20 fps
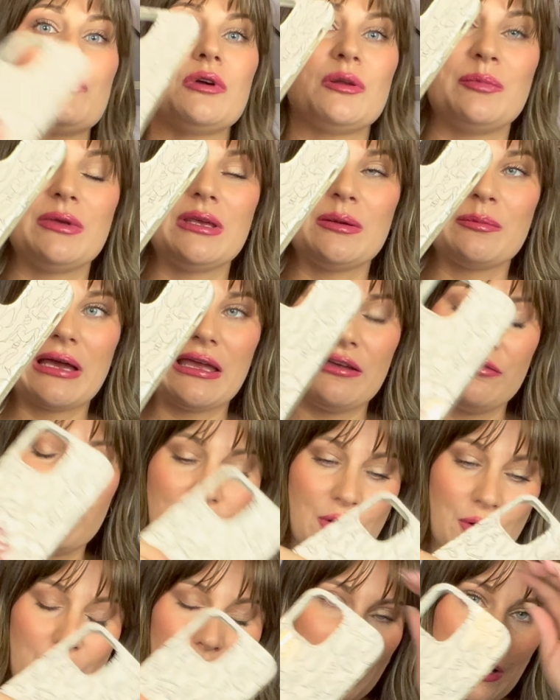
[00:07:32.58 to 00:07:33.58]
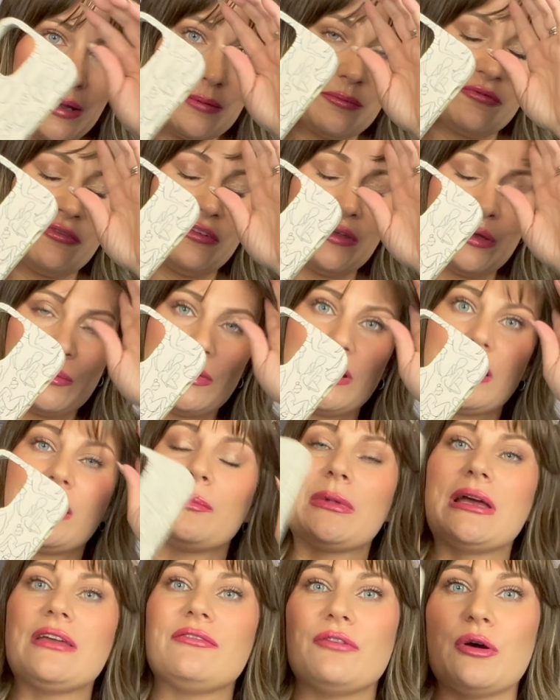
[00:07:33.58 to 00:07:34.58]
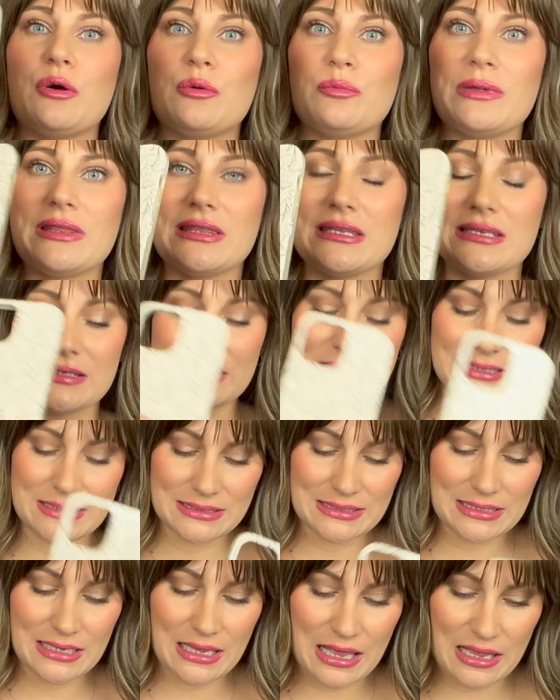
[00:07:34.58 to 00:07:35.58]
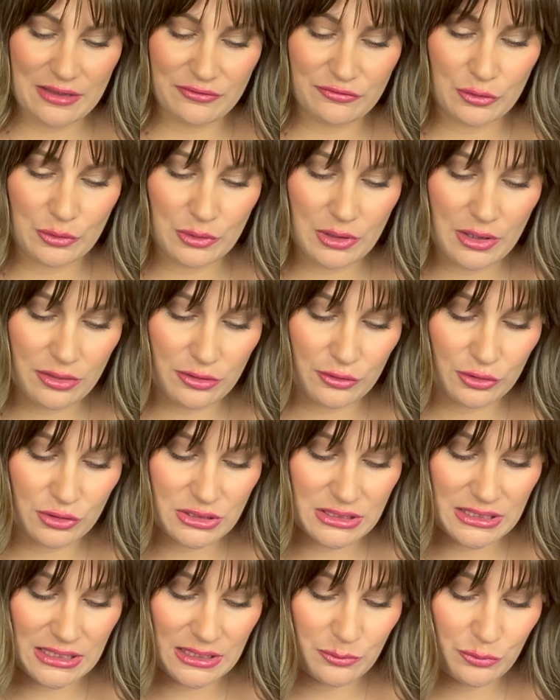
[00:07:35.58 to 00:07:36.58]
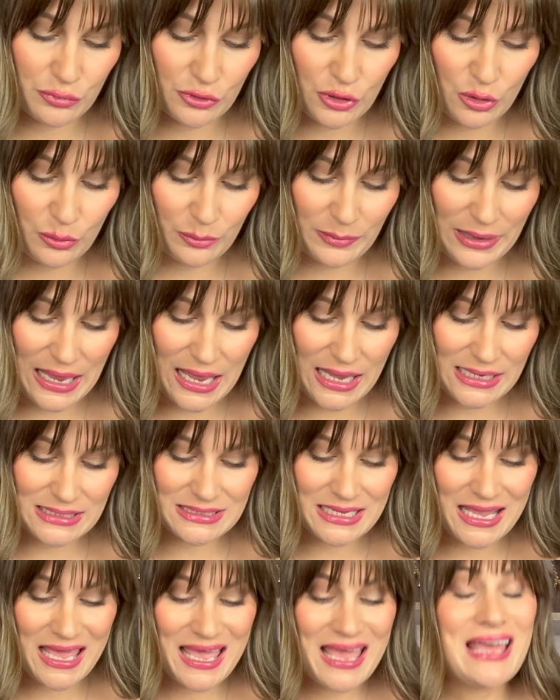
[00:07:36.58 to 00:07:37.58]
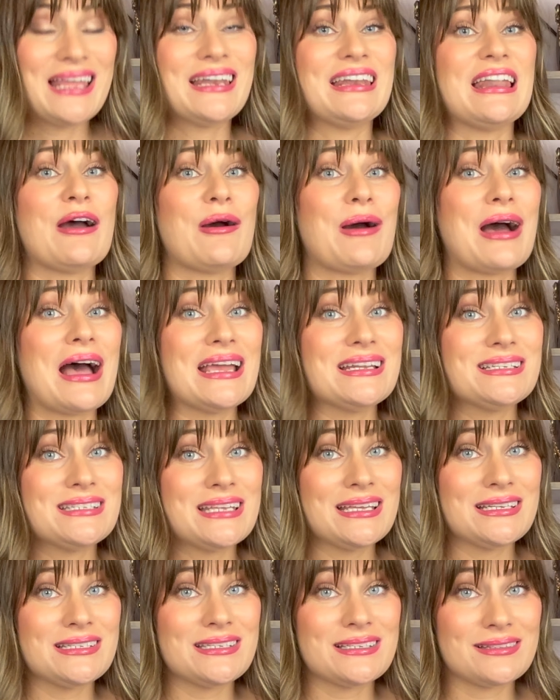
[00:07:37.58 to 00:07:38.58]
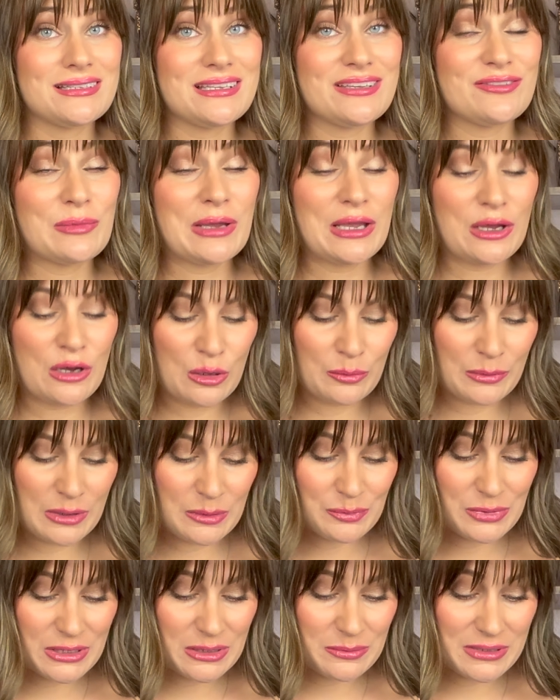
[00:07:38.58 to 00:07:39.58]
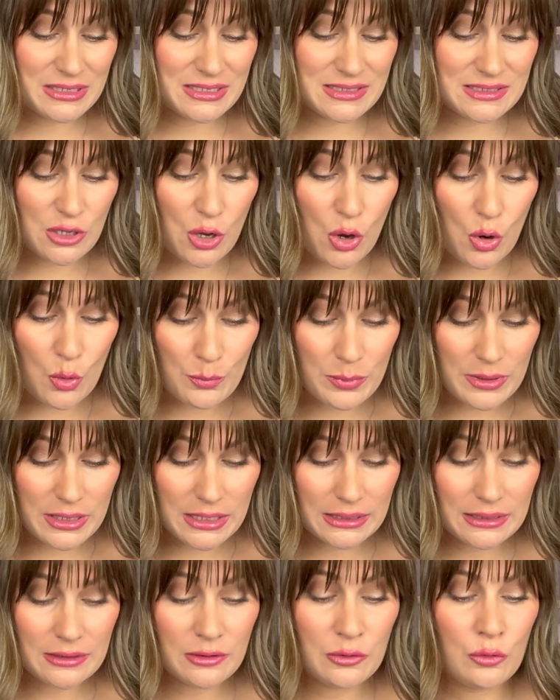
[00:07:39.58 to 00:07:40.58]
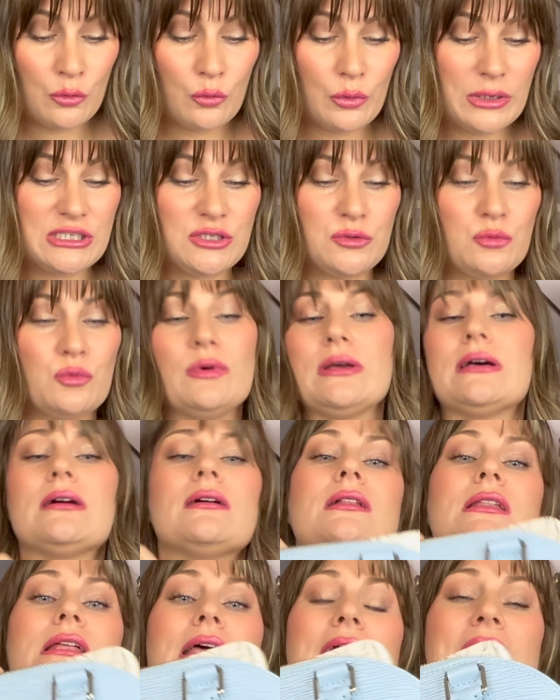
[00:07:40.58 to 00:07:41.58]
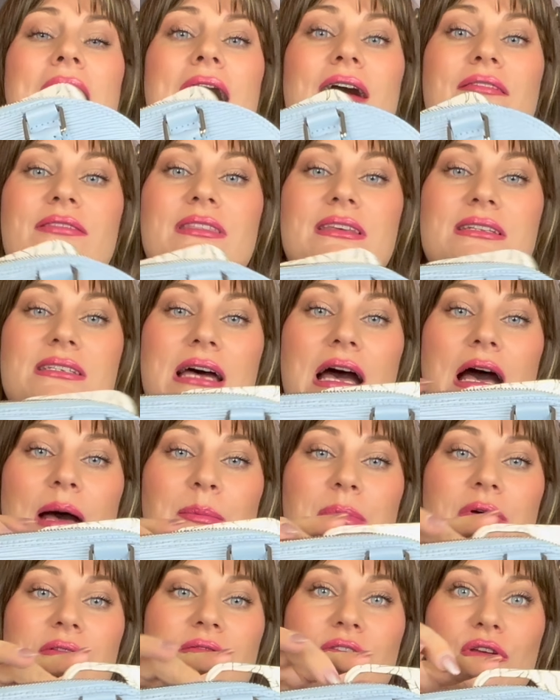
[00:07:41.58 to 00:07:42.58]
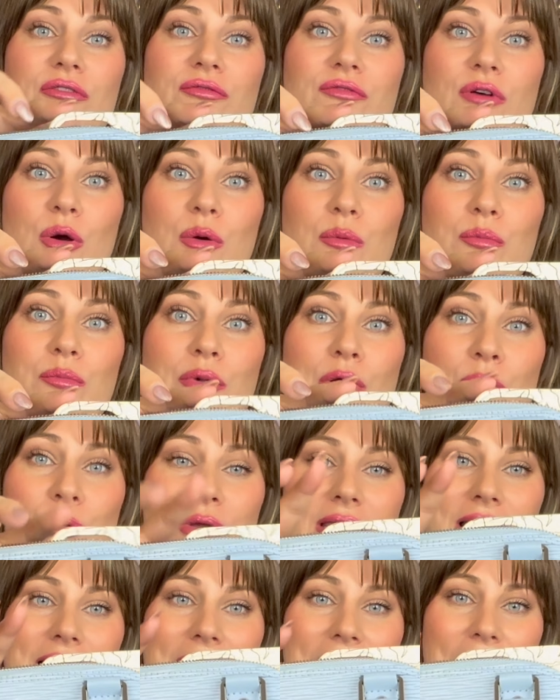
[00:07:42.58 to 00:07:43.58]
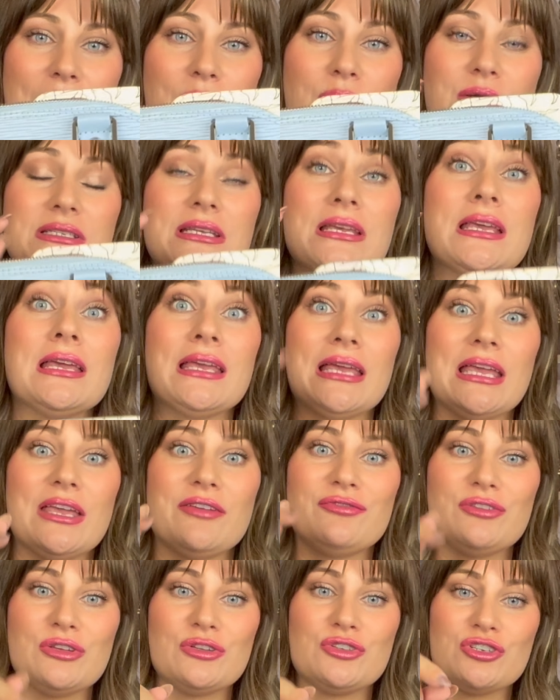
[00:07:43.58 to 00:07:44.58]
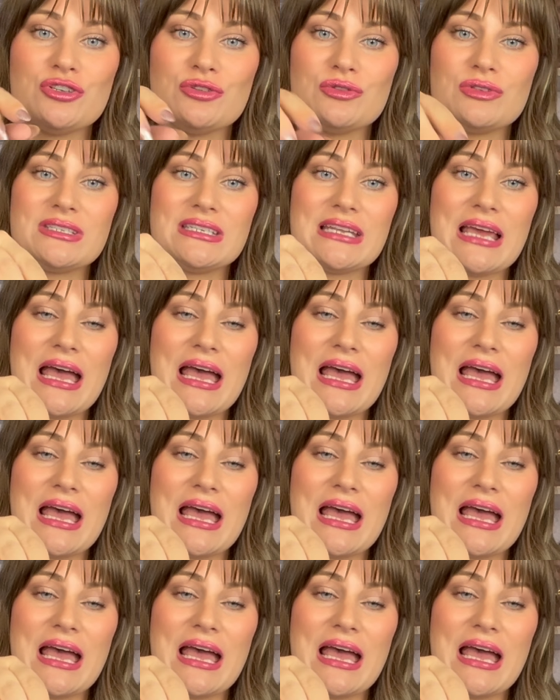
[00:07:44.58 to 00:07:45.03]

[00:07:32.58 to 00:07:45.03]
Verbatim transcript: would be my phone. I'm filming on my phone, but this is the iPhone 13 Pro Max. Now I tend to leave my Alma BBs open, which will have the top of your phone poking out if you choose to